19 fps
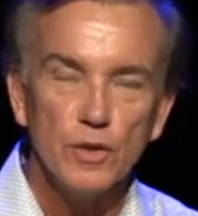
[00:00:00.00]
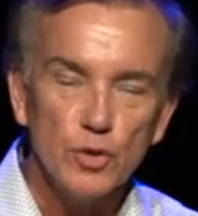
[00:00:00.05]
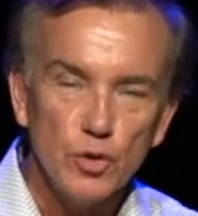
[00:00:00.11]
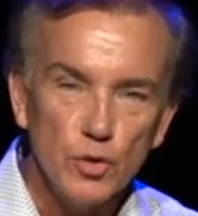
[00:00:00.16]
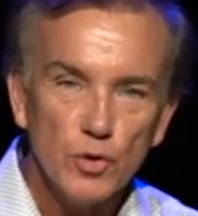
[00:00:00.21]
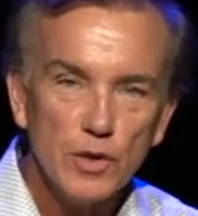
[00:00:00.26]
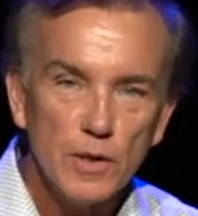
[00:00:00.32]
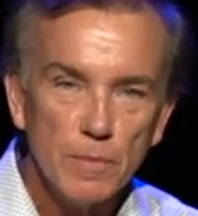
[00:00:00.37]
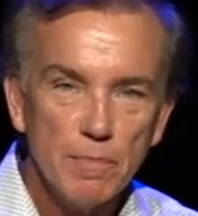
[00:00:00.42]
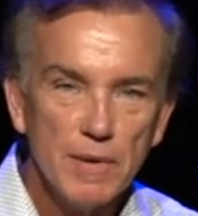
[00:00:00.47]

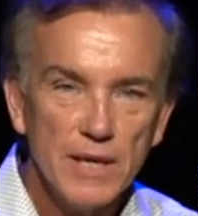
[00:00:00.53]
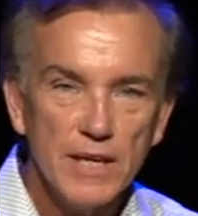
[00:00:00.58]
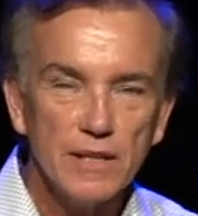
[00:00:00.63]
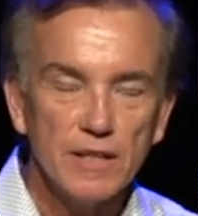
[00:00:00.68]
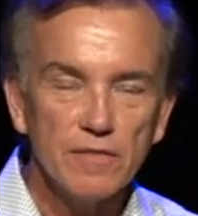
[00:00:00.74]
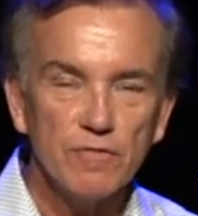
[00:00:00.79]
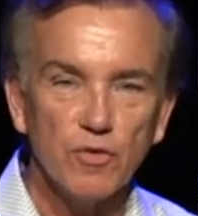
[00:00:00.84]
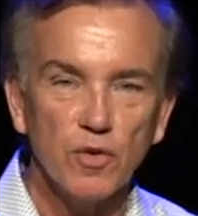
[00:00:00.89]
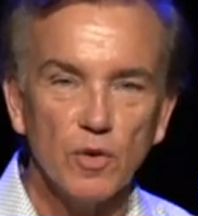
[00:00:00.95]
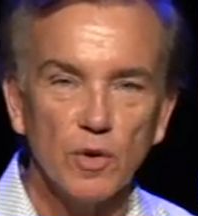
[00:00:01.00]
You can be an
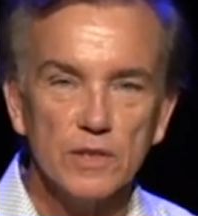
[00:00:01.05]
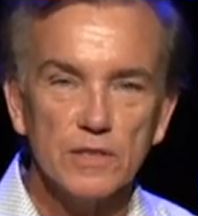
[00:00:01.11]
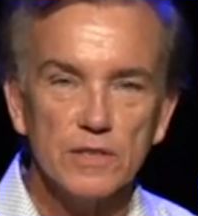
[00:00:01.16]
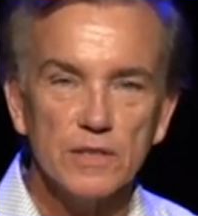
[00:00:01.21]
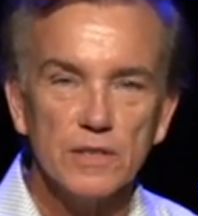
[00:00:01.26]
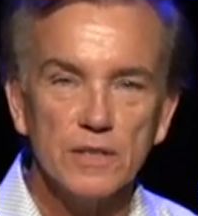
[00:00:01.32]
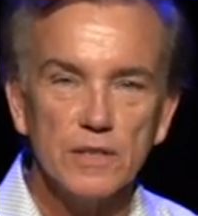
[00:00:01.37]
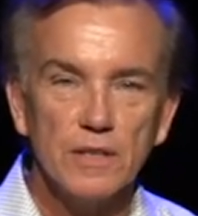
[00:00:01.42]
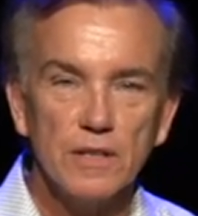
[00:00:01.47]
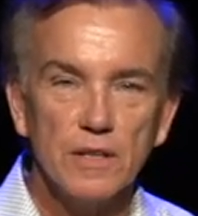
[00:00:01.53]

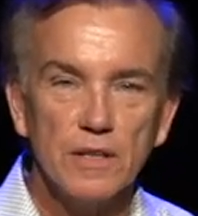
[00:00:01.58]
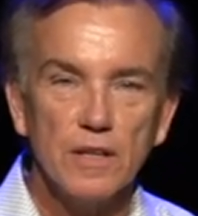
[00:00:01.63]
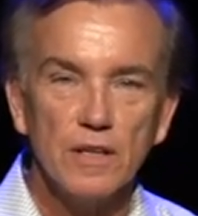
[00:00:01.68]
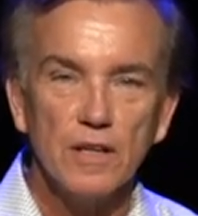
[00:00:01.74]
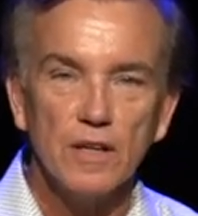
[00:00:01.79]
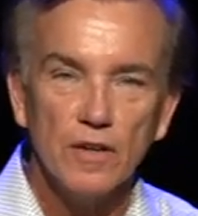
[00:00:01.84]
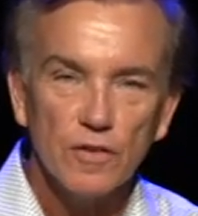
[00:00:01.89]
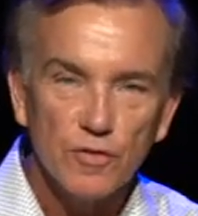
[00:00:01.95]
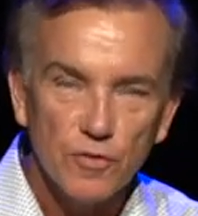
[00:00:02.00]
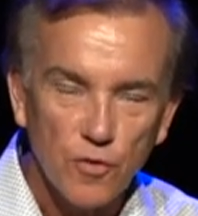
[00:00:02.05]
influence
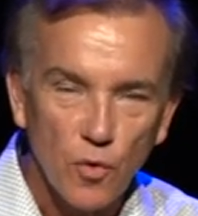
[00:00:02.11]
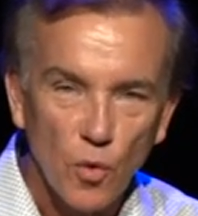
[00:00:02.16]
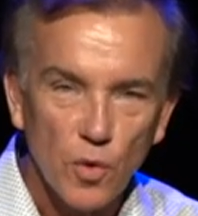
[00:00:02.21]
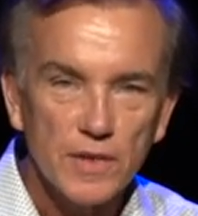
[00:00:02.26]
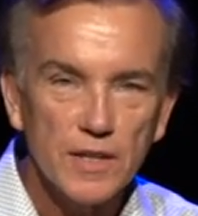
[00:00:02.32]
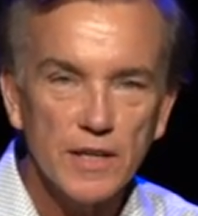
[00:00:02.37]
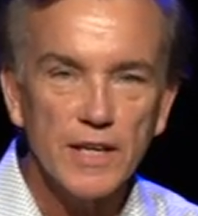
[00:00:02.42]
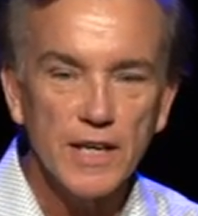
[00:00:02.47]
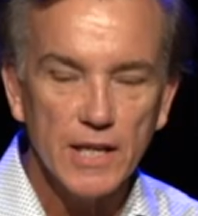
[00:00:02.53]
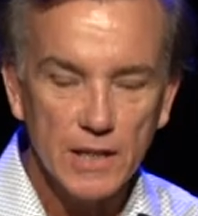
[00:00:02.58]
for
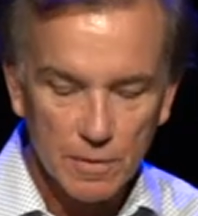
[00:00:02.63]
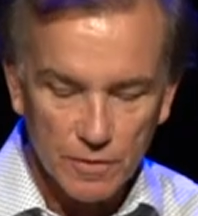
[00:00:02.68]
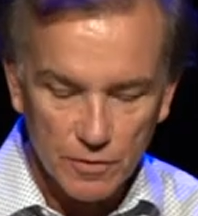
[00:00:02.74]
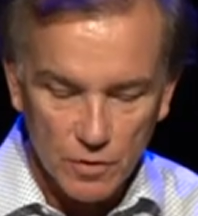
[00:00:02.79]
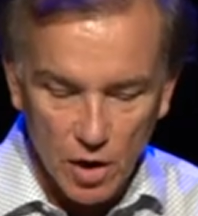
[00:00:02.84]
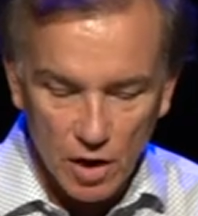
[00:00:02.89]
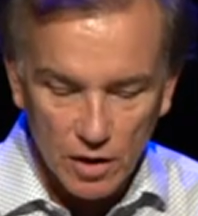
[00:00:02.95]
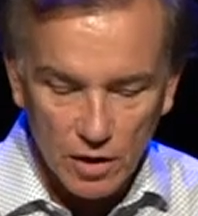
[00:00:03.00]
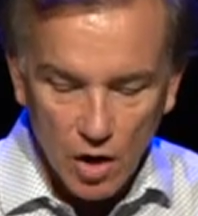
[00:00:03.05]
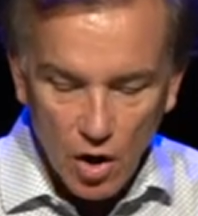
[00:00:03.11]
the kingdom of
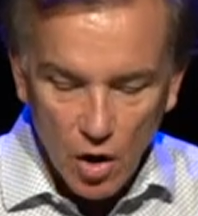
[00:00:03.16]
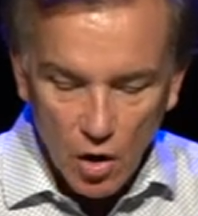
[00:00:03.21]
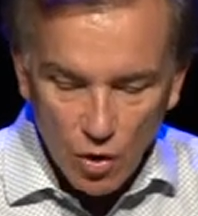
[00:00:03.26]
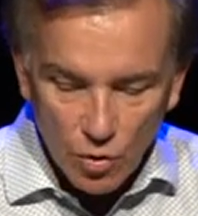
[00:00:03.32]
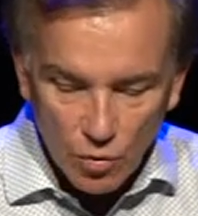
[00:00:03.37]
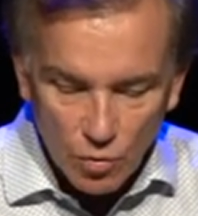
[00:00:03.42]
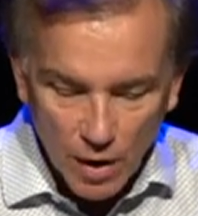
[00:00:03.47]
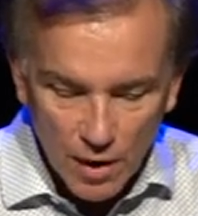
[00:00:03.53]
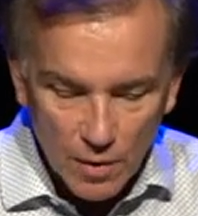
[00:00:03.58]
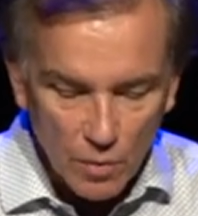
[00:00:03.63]
God
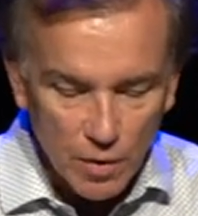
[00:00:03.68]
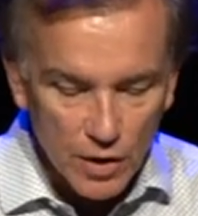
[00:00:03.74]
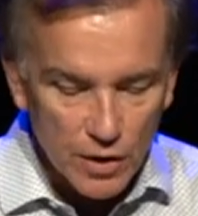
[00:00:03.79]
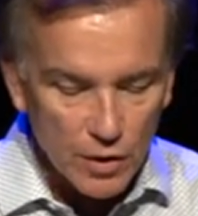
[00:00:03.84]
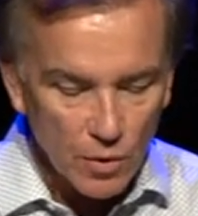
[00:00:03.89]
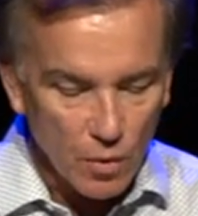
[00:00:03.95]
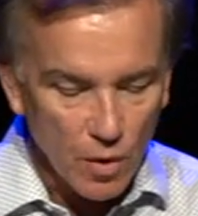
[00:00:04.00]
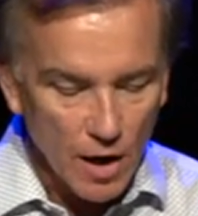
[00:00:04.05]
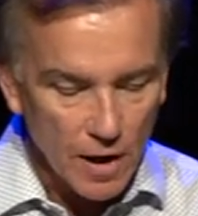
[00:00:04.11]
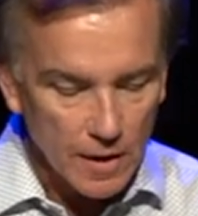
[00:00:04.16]
right where
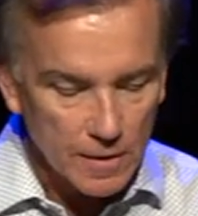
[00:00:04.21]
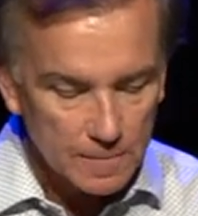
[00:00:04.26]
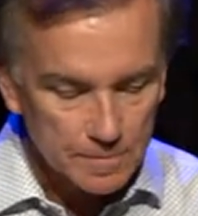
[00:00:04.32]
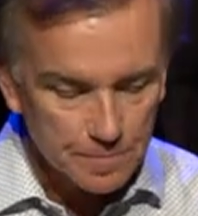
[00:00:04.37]
you are.